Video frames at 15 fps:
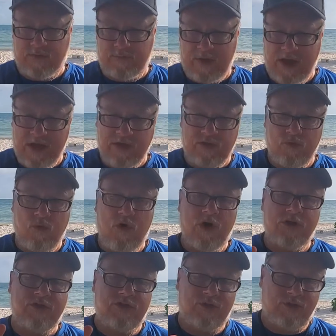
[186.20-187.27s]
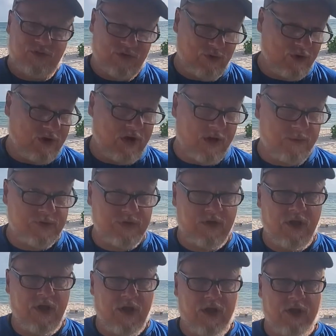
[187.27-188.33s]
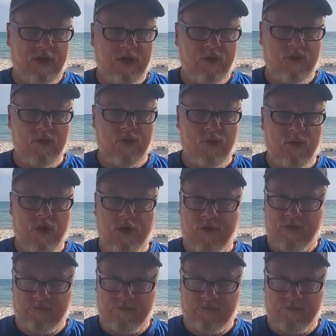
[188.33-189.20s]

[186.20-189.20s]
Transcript: Page of Wands to a Two of Cups you were on the